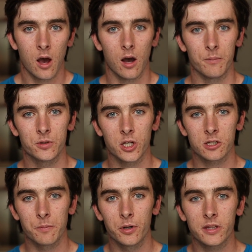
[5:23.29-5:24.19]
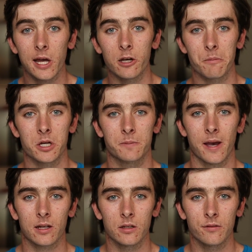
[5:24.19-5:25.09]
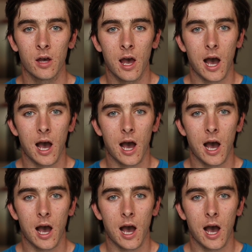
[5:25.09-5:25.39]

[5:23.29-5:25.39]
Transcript: Um, just to put that into perspective,